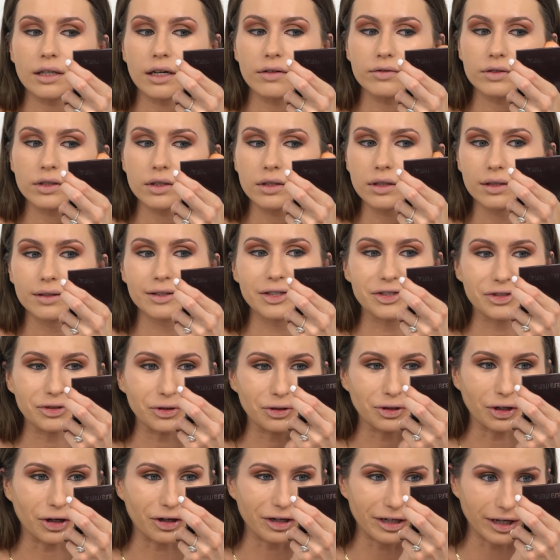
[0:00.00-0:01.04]
after this
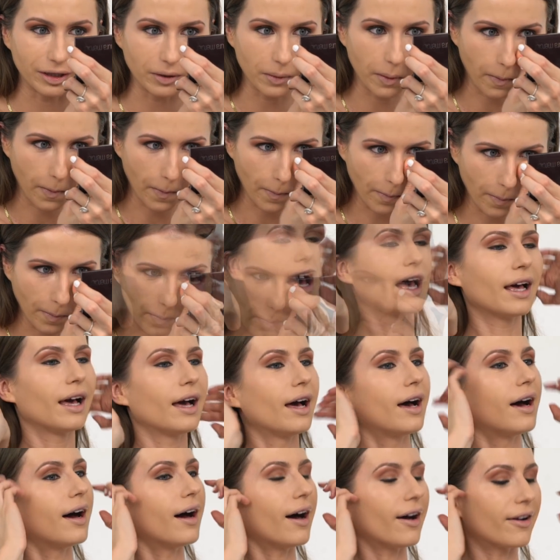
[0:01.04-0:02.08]
tutorial.
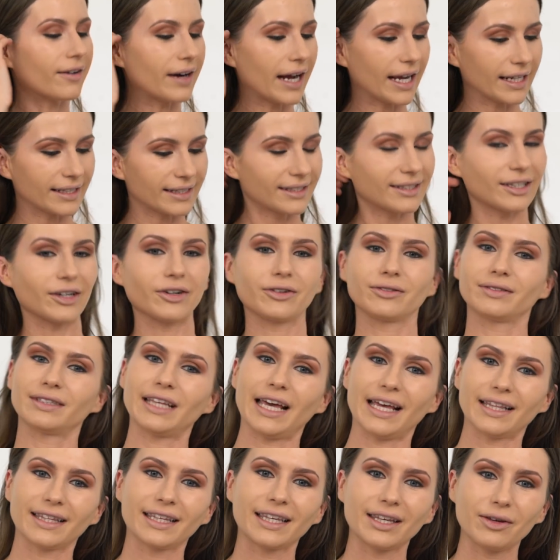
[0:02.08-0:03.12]
Alright, so
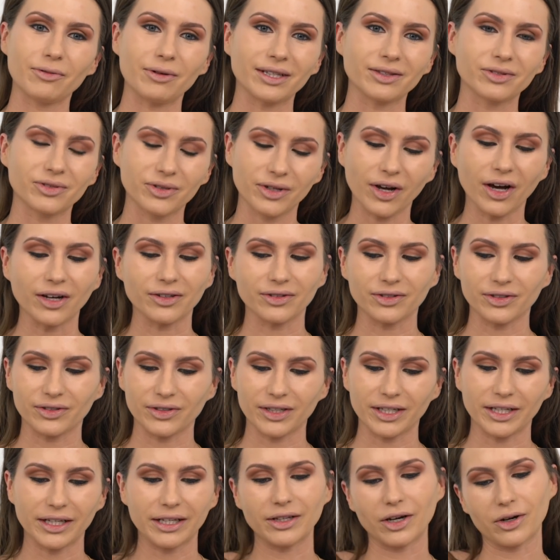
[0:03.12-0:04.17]
then he went to
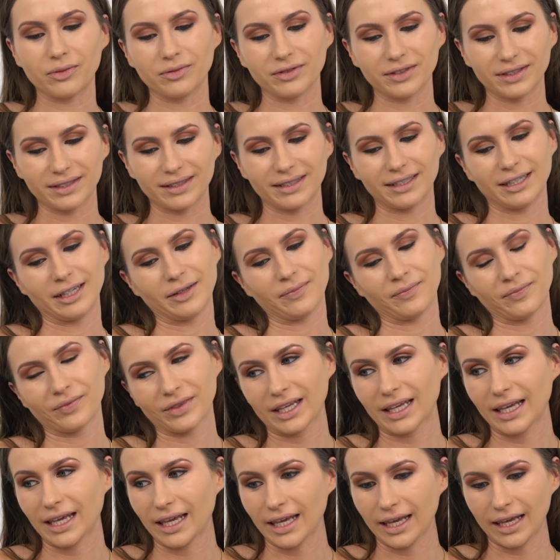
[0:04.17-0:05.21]
contouring, and obviously
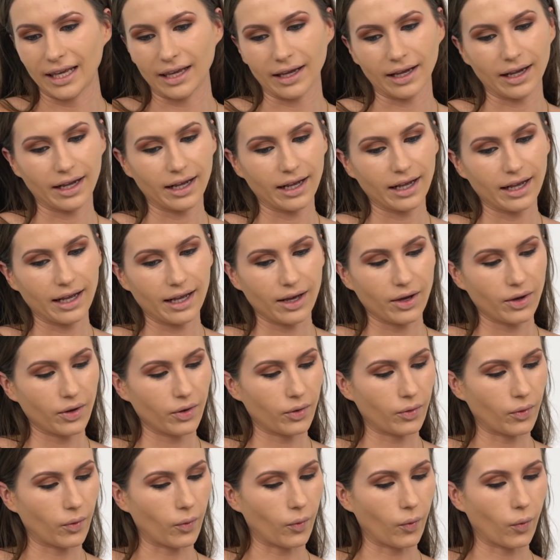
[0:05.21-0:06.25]
he
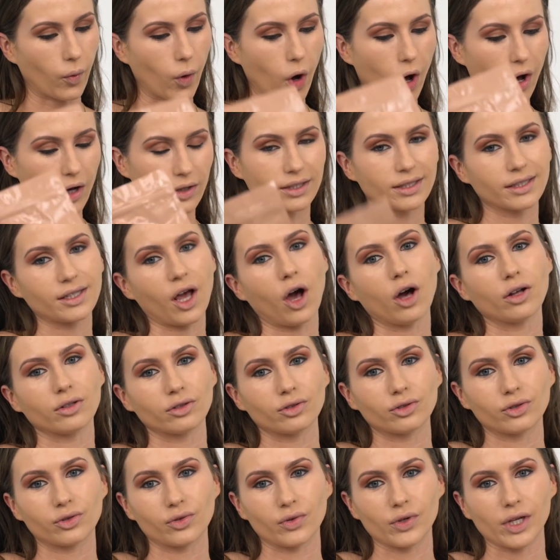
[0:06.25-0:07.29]
was
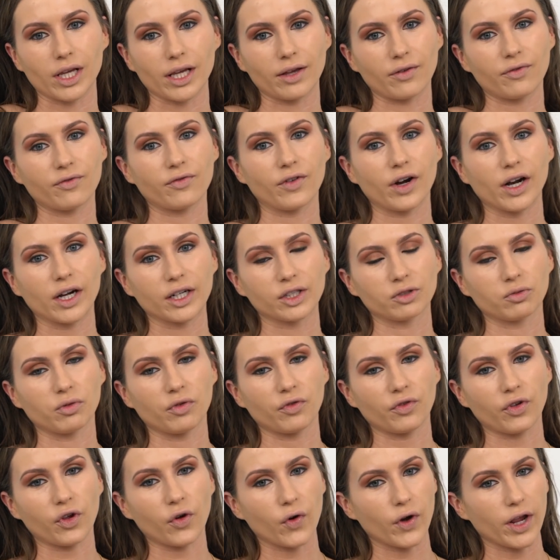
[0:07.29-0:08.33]
contouring first with
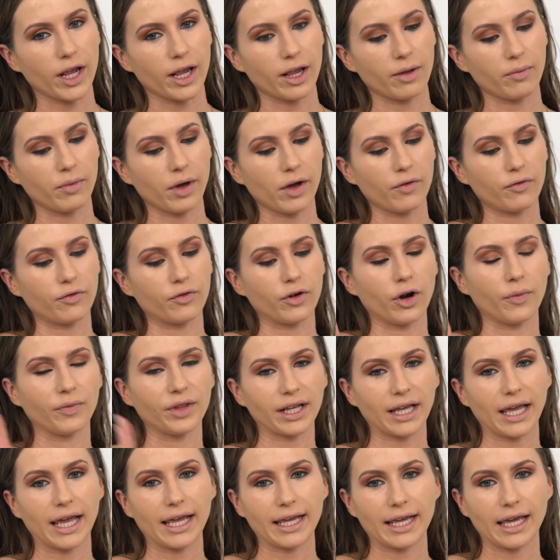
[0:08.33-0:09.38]
cream from the
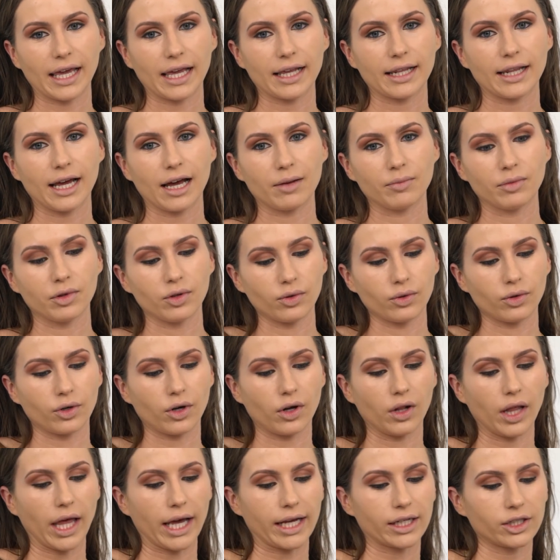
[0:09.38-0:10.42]
KKW
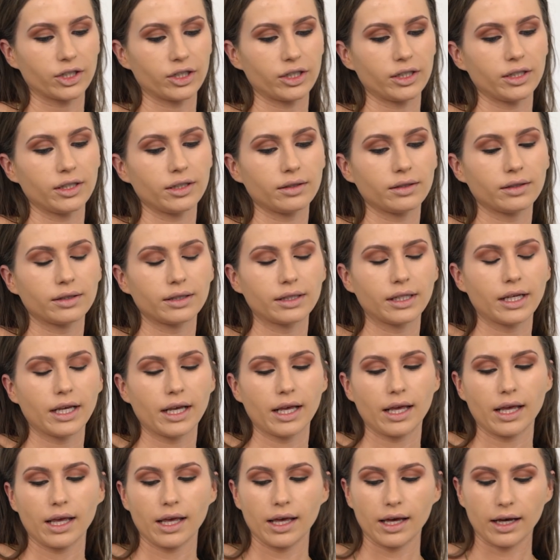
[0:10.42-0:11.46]
collection,
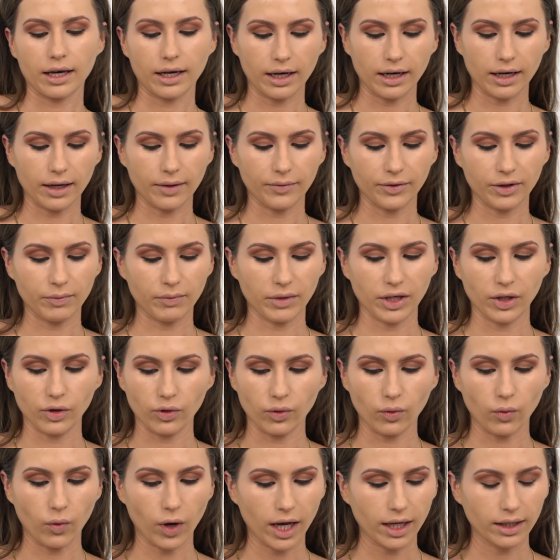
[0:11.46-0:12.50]
the
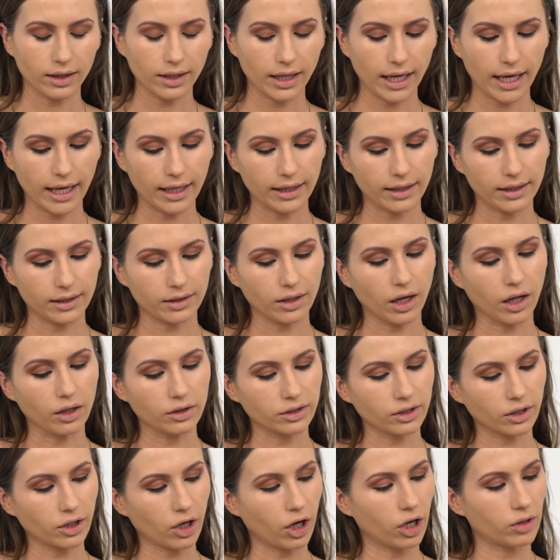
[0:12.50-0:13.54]
medium one, and it
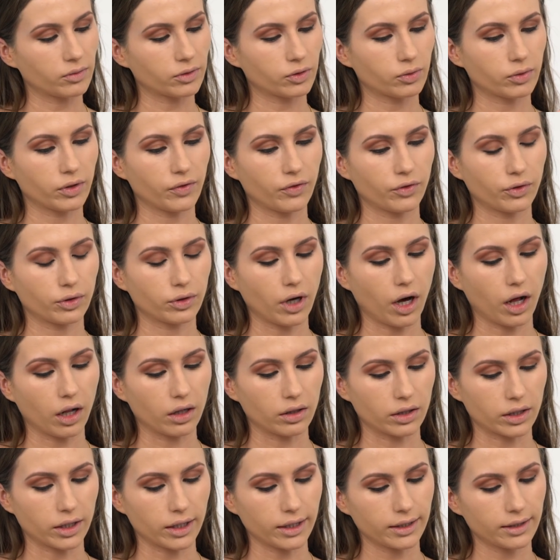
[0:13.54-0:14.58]
also comes with two
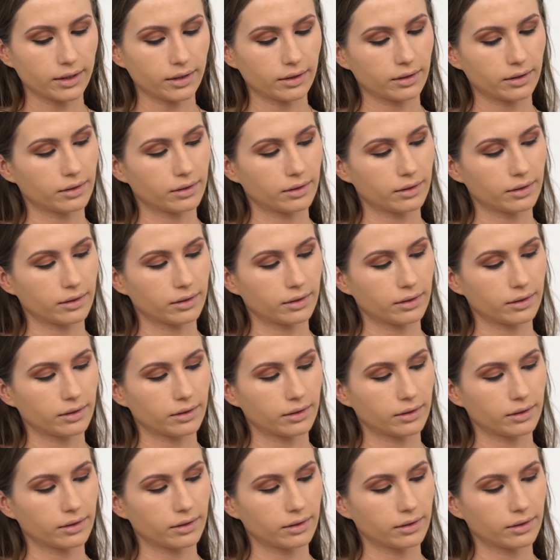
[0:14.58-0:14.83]
colors,